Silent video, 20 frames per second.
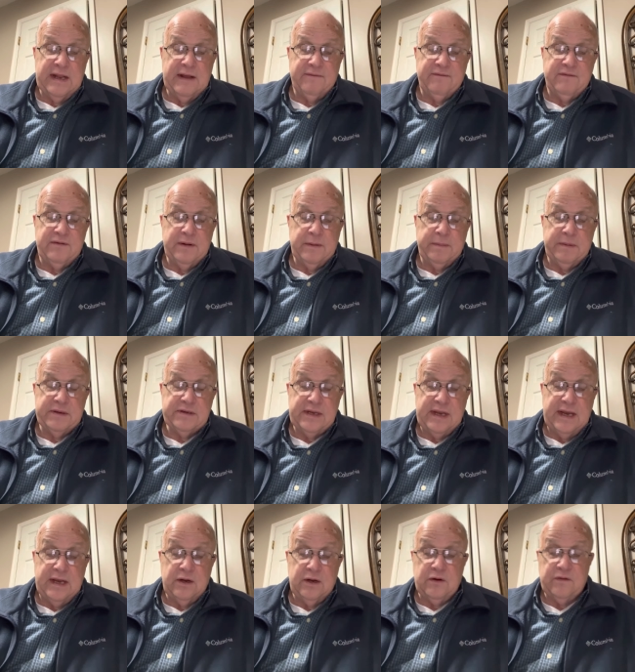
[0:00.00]
lift up his
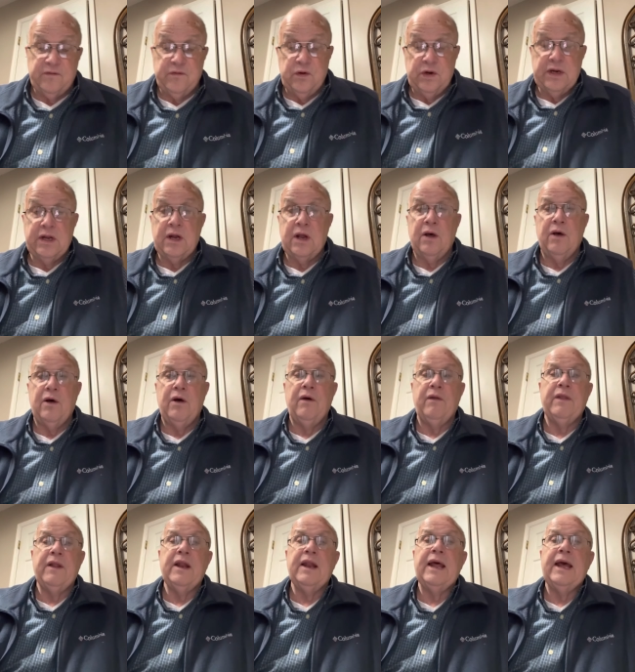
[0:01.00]
hand or foot in all
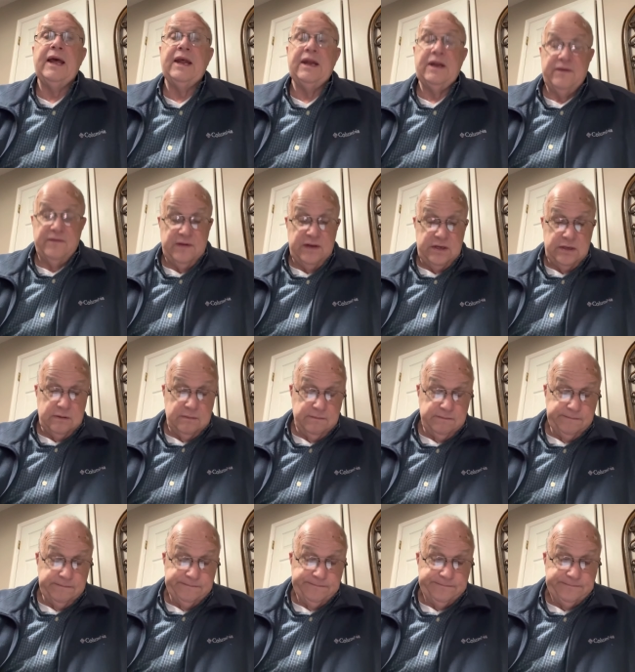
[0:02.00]
the land of
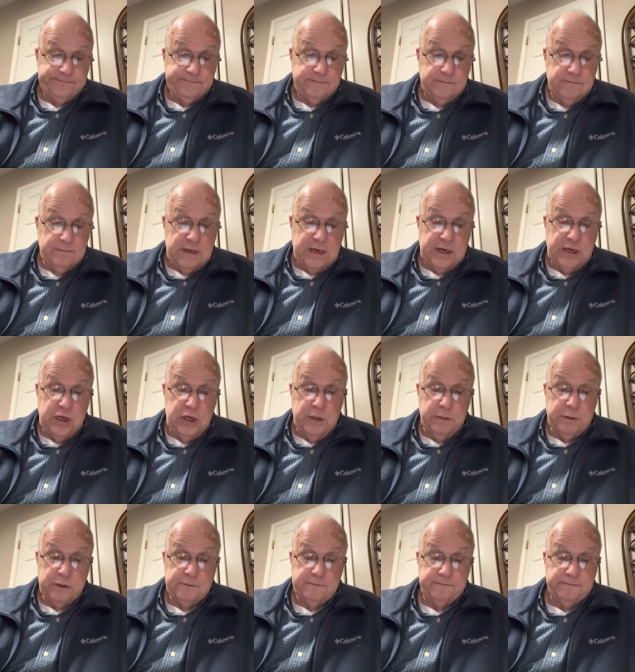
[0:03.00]
Egypt. My
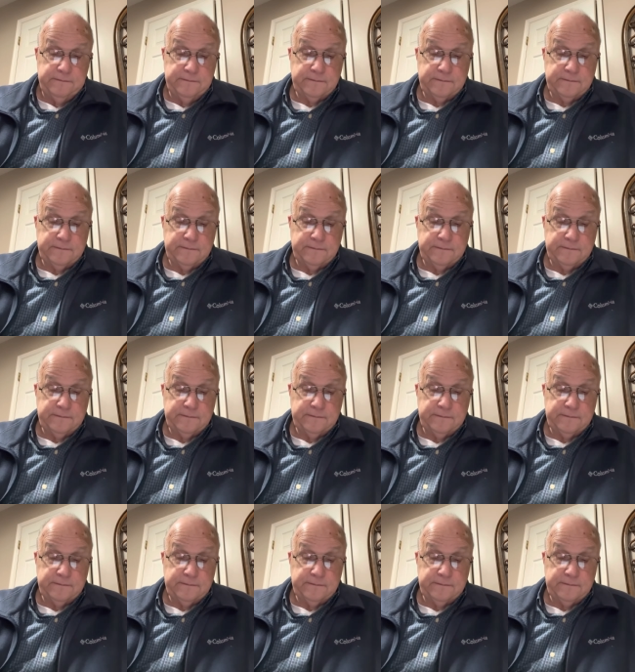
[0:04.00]
humor.